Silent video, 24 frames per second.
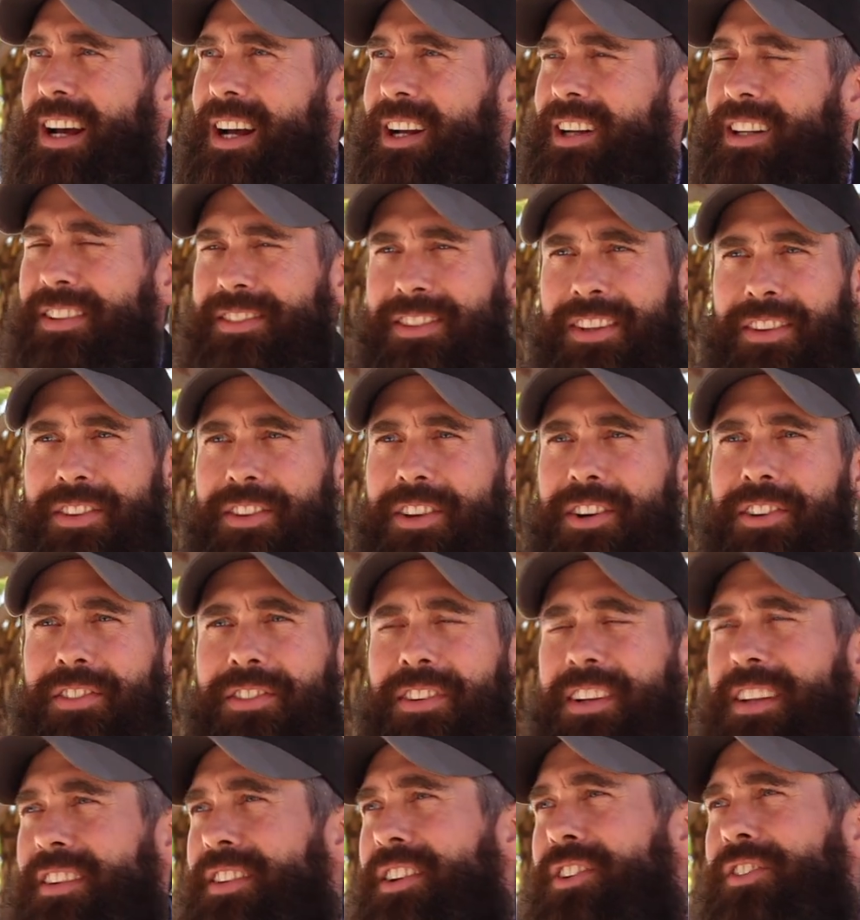Listen, there's
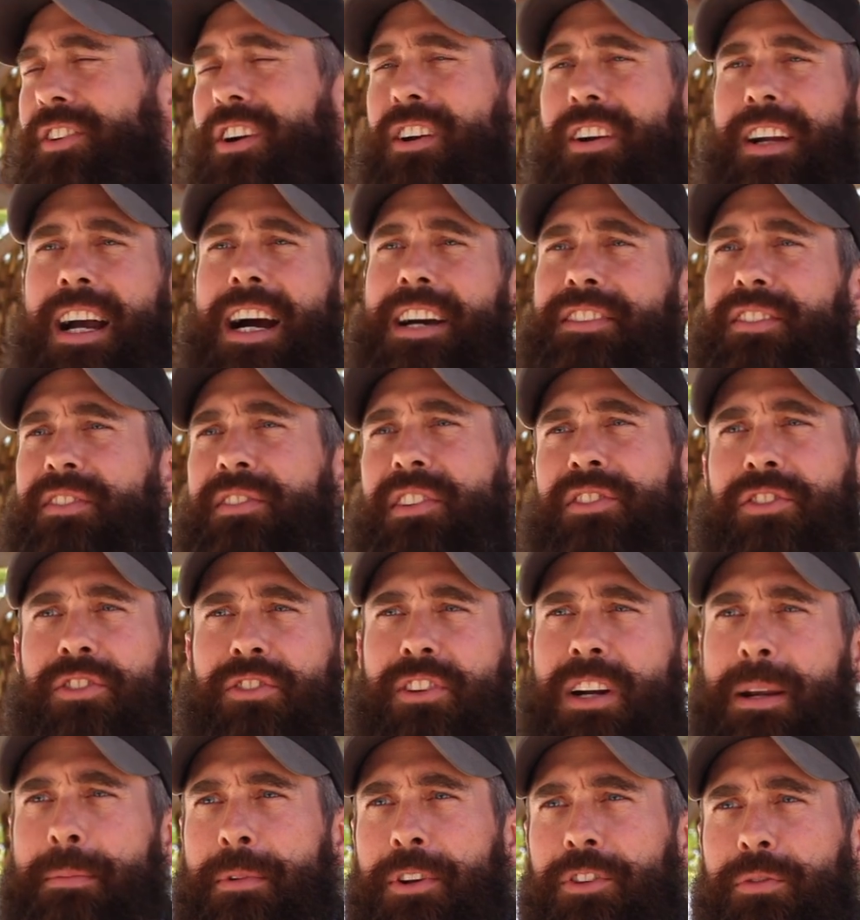all kinds of
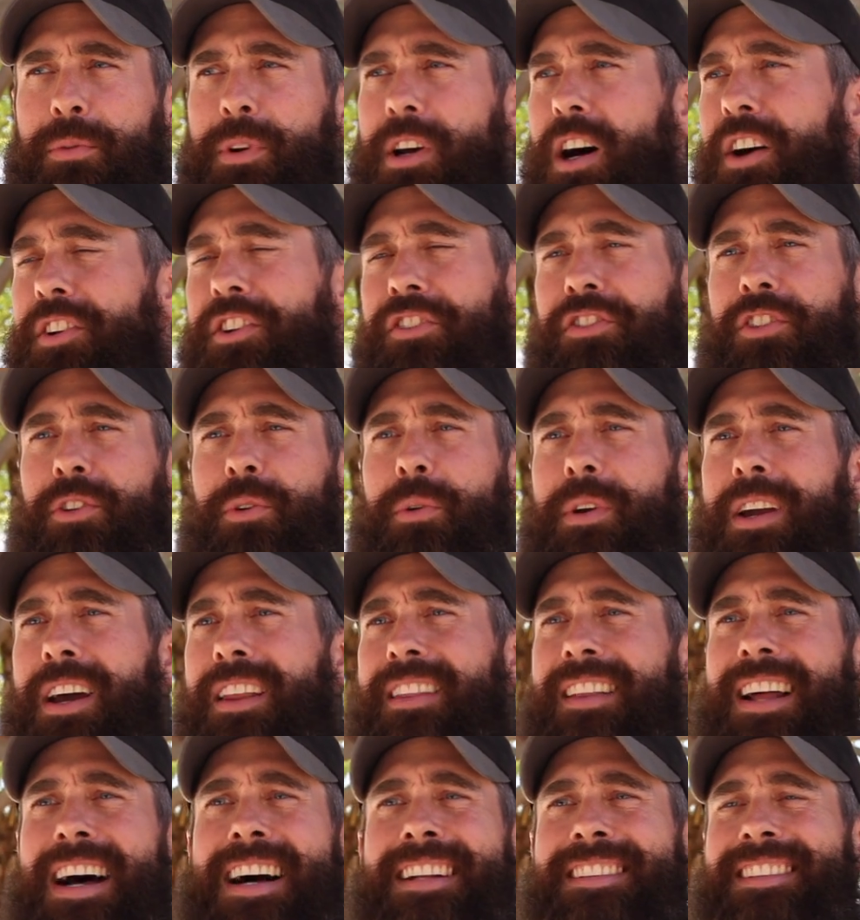disagreements. We all disagree on
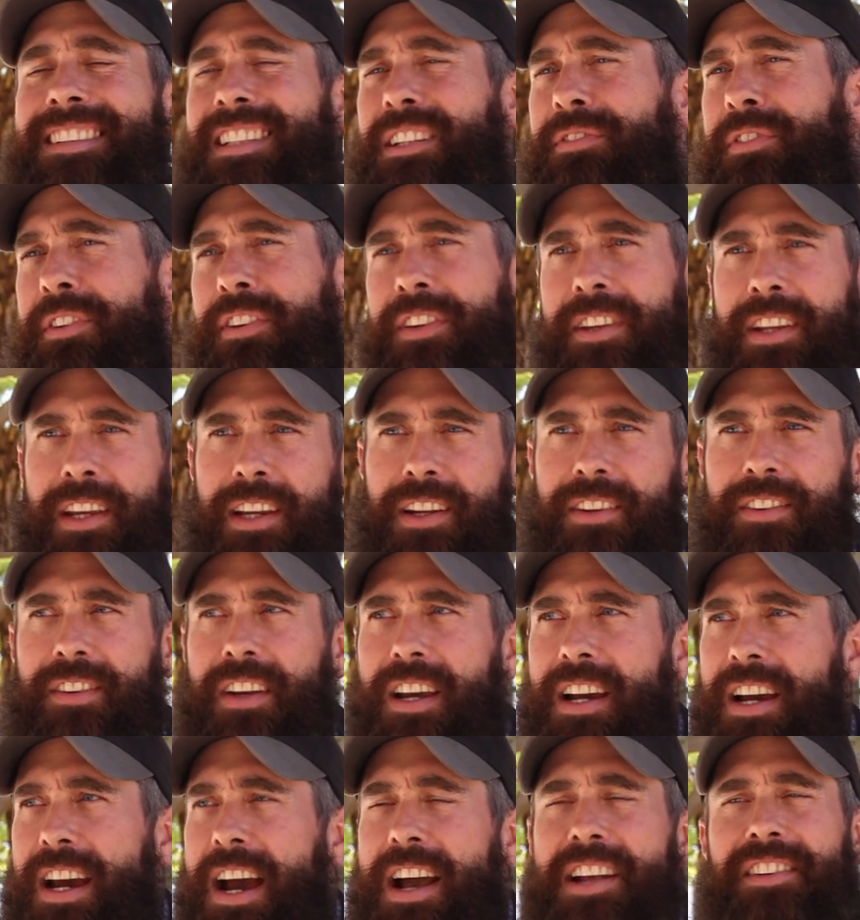lots of different things.
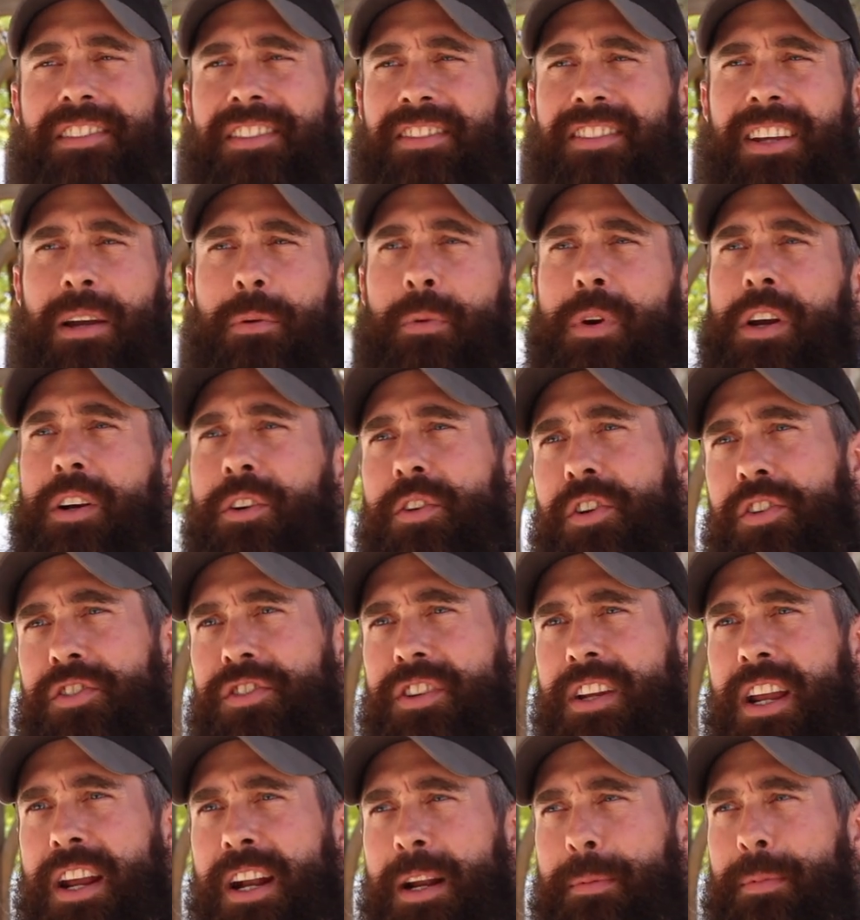And it's the same way in
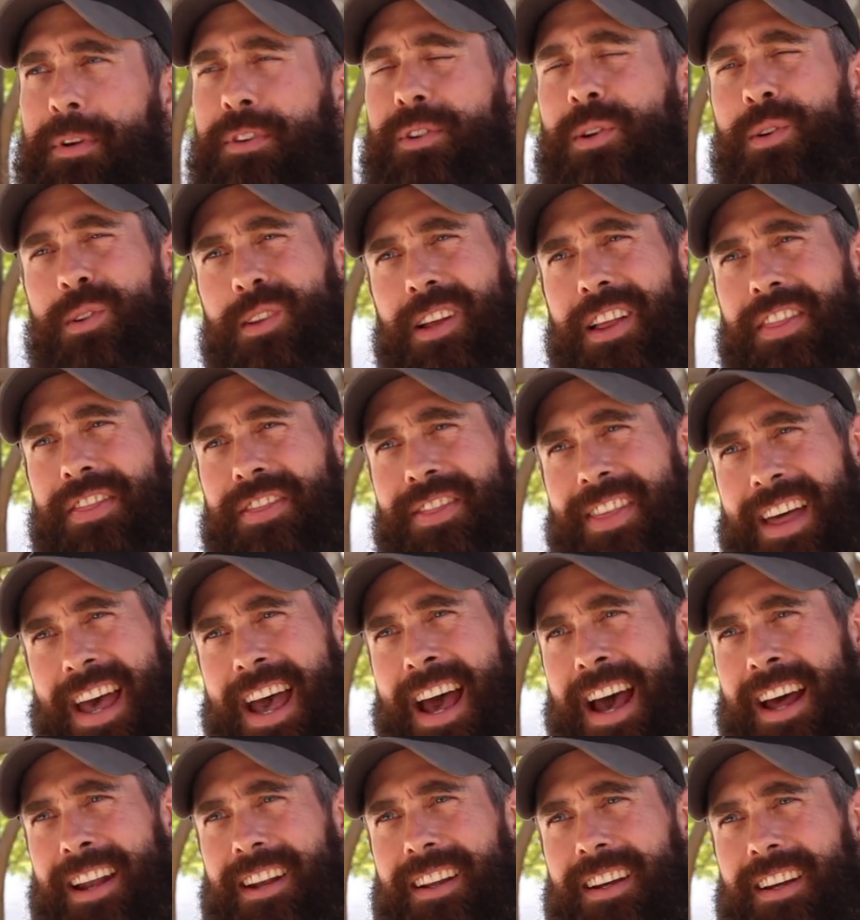Christianity, but don't let
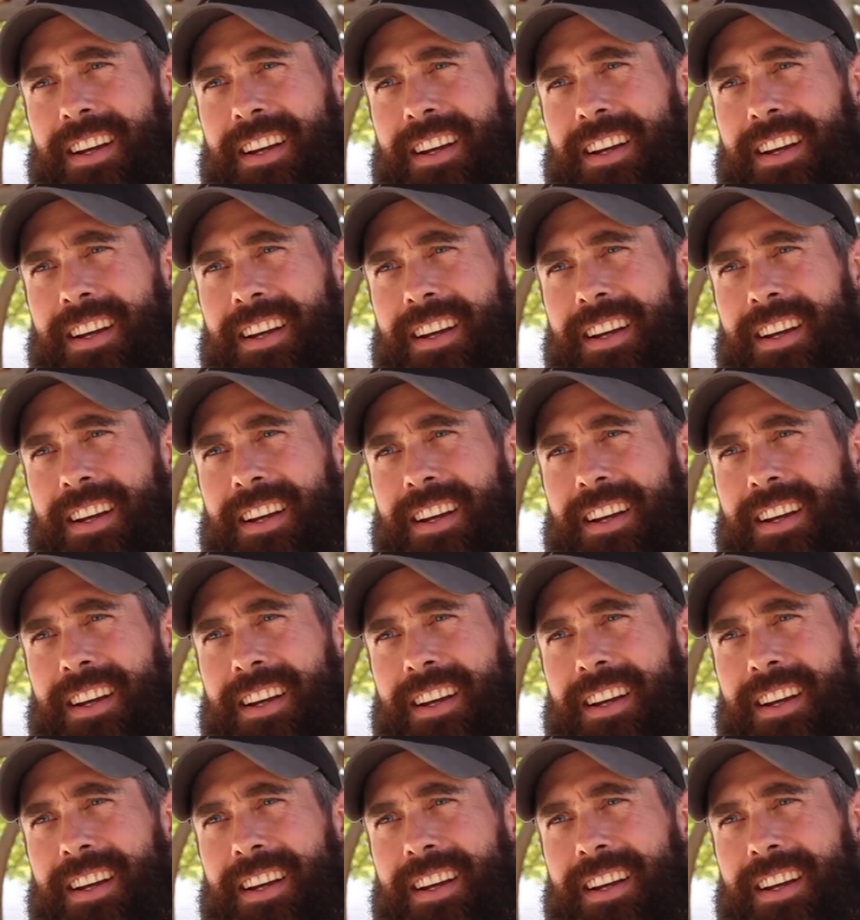that